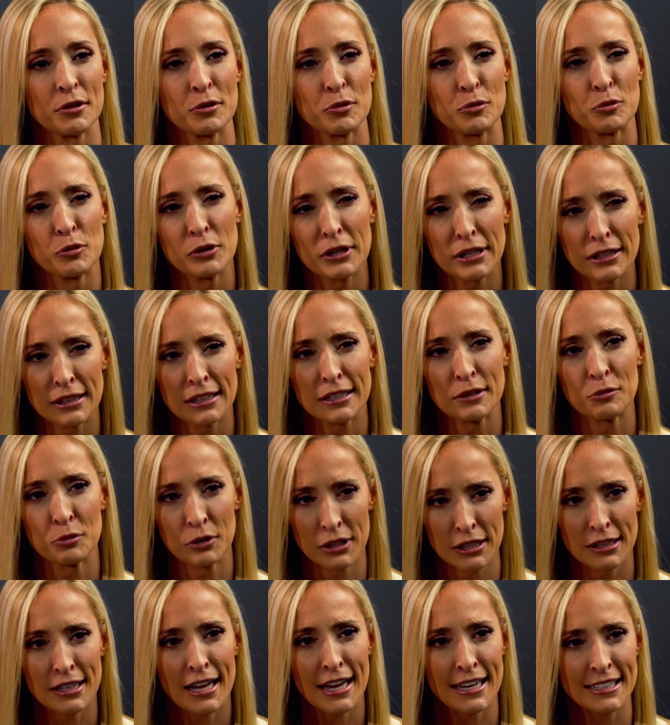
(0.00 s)
really
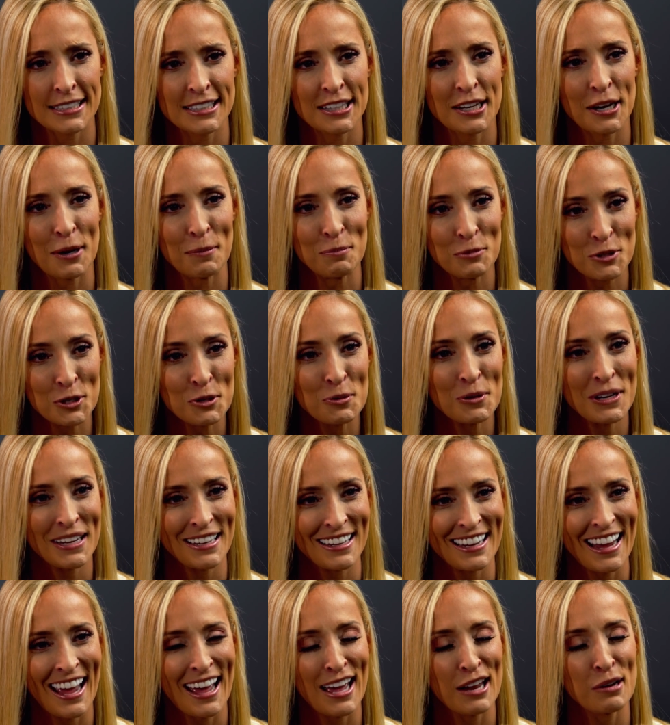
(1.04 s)
realize that I'm
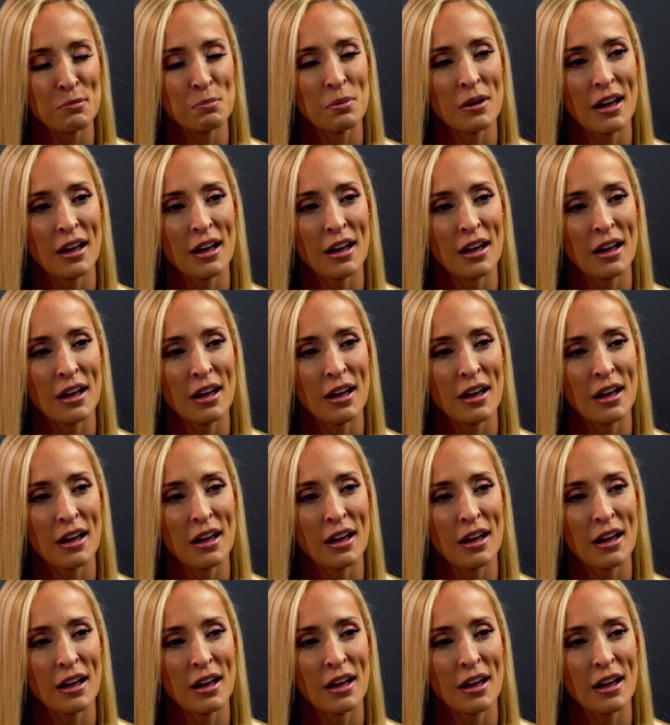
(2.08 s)
doing yet.